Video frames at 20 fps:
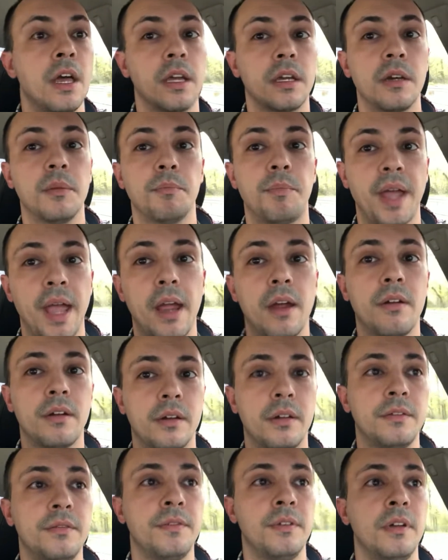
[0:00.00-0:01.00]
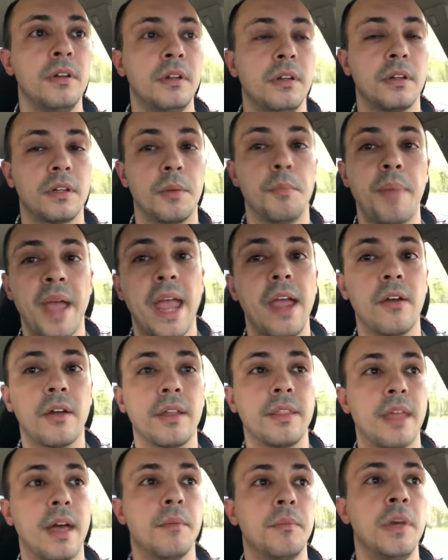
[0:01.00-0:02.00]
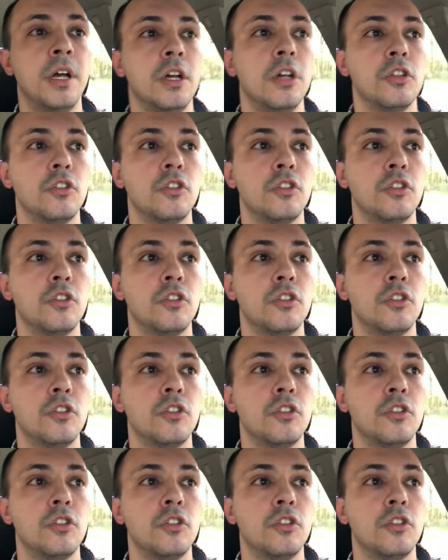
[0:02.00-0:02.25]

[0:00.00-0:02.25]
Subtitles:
comparing them